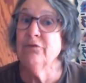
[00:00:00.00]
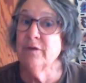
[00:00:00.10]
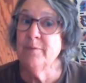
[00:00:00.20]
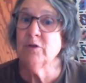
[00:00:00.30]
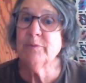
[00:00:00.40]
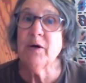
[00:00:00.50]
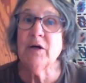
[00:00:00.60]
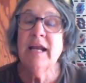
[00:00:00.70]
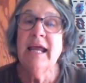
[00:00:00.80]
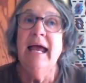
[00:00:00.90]
for the most
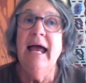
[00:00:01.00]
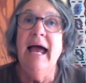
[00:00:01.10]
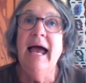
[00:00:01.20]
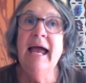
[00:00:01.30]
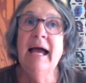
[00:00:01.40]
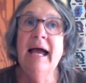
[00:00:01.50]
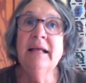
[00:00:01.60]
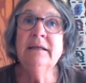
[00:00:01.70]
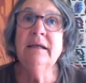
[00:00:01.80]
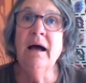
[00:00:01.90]
part. And